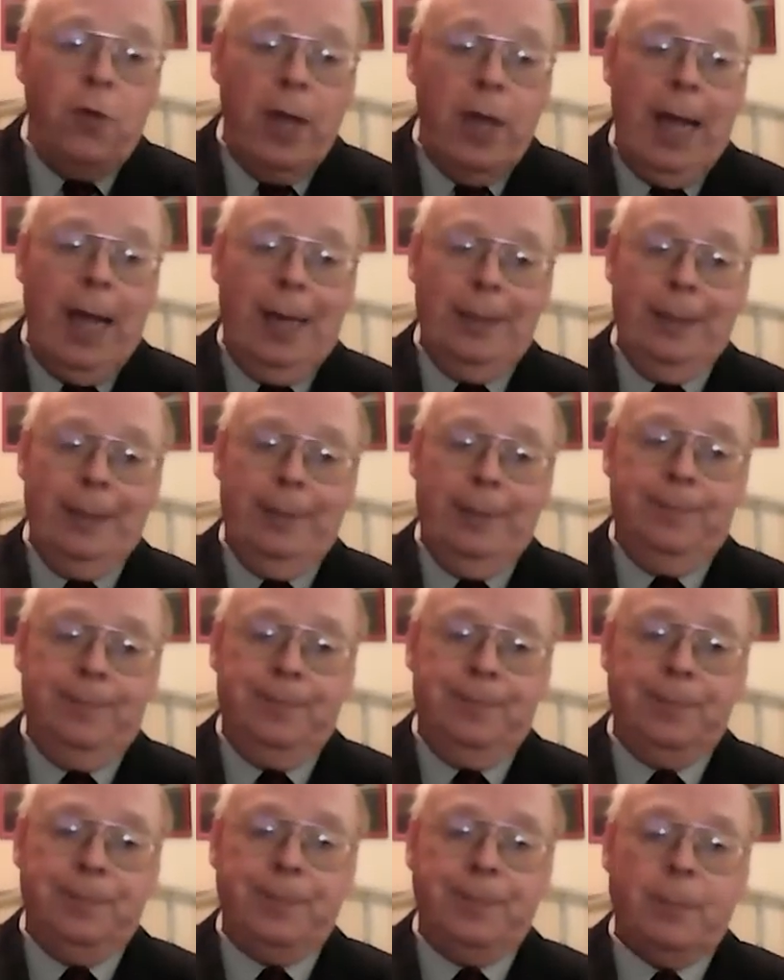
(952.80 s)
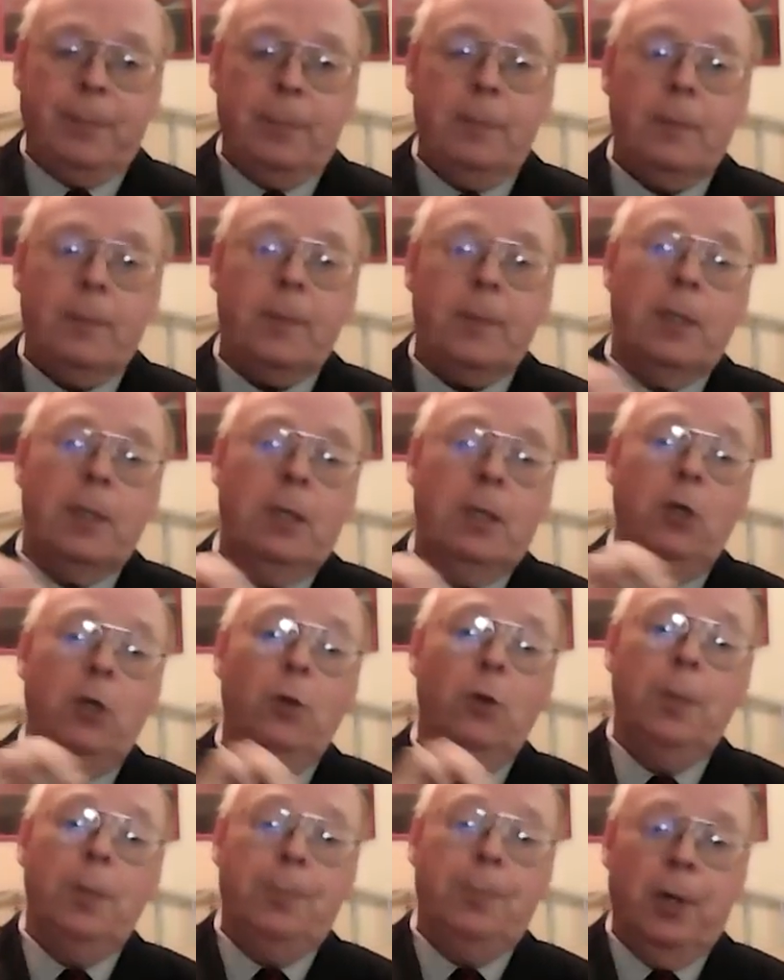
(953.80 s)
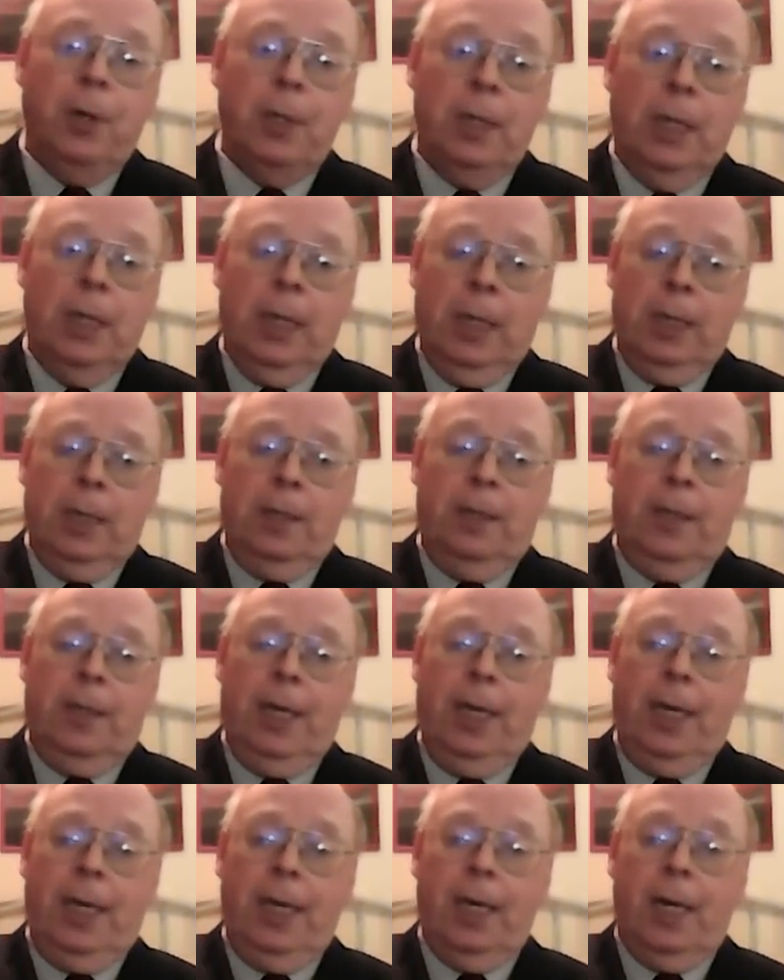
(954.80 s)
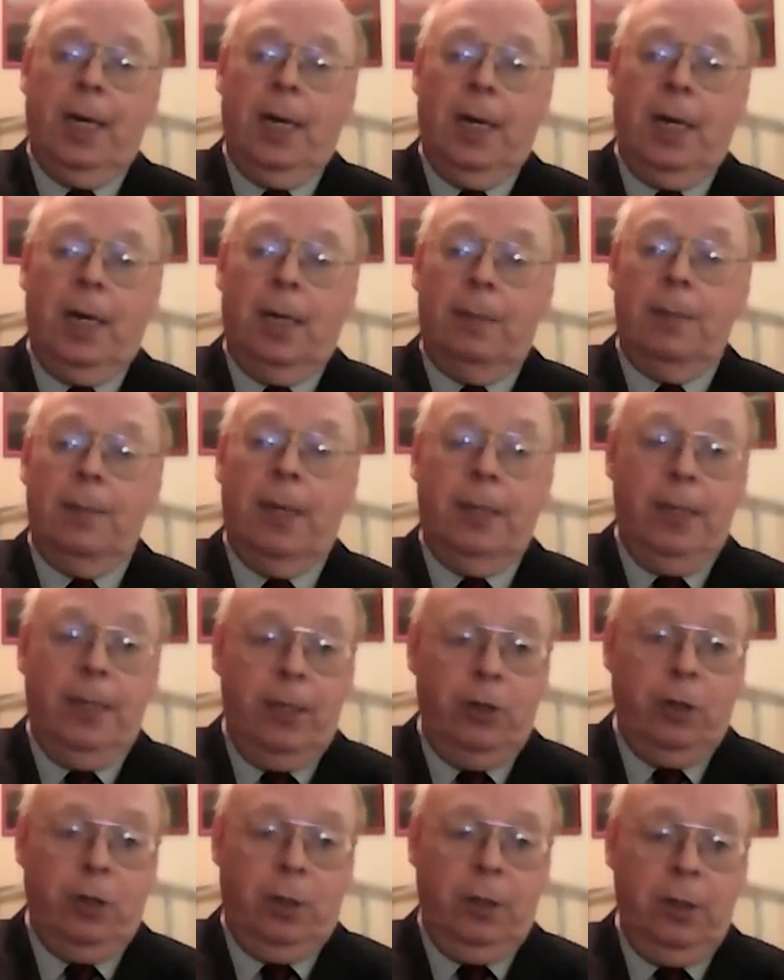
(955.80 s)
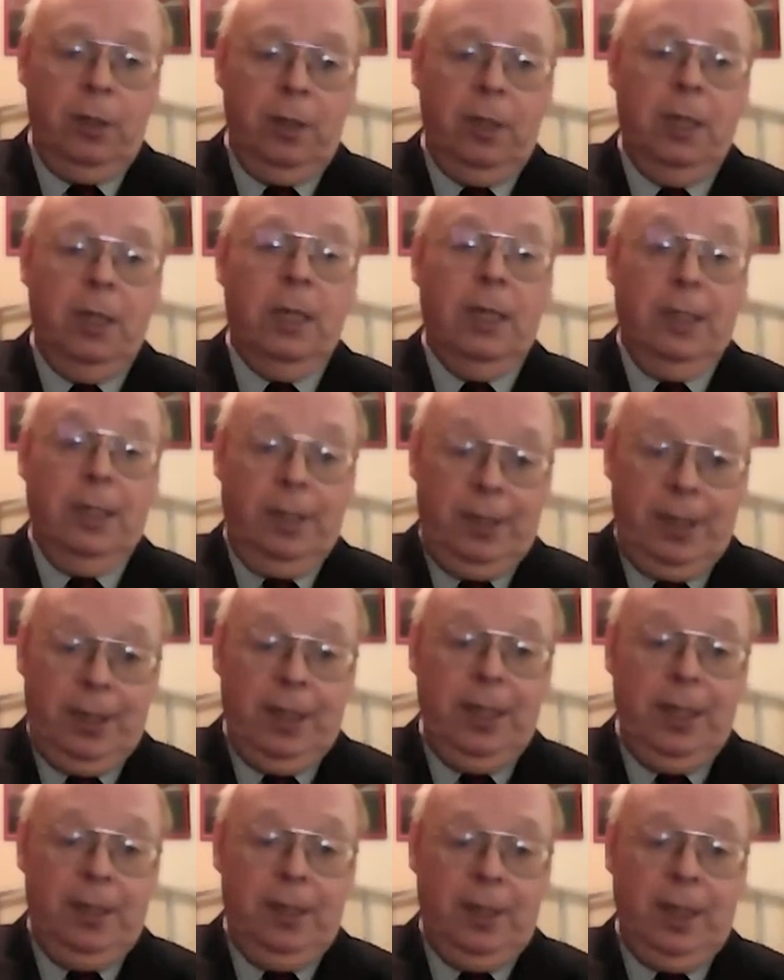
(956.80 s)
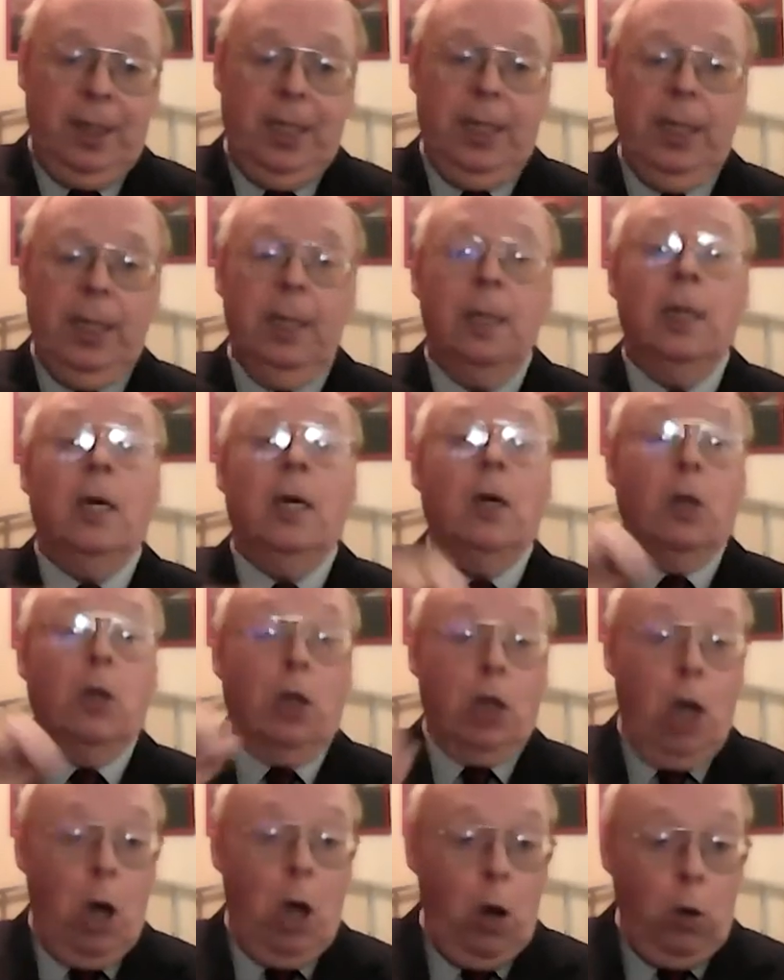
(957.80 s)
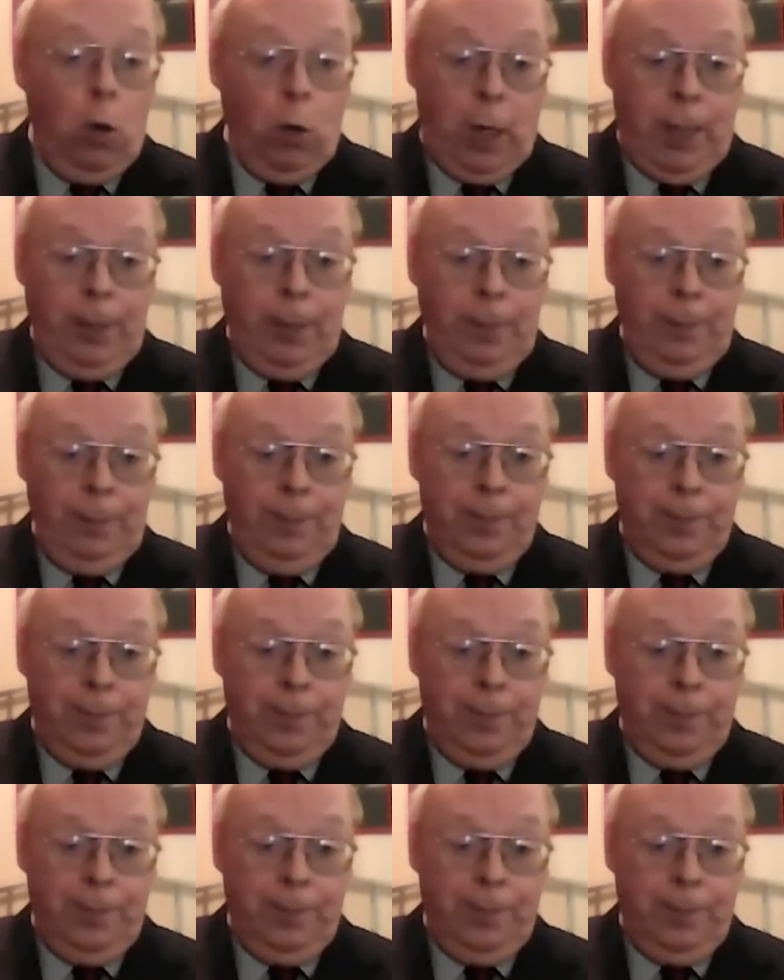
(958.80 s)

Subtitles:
that, you would put the initials, CC, colon,